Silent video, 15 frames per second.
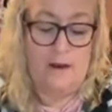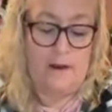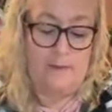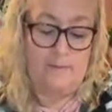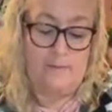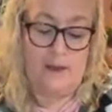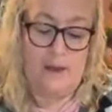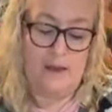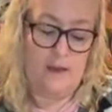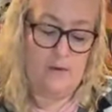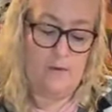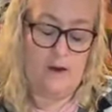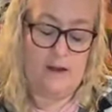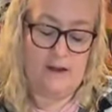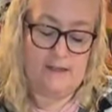All right, and
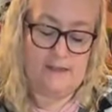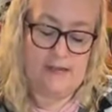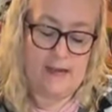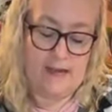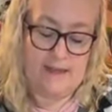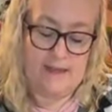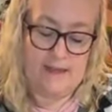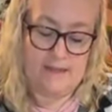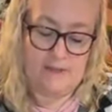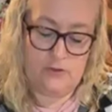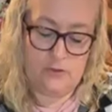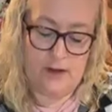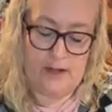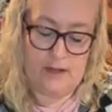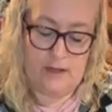then we're going to tie
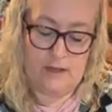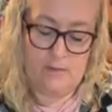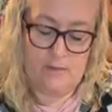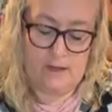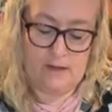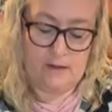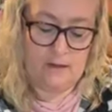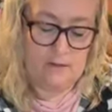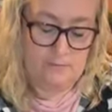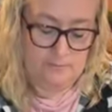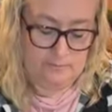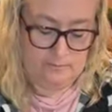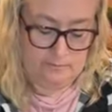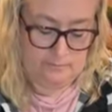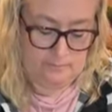this right in the middle.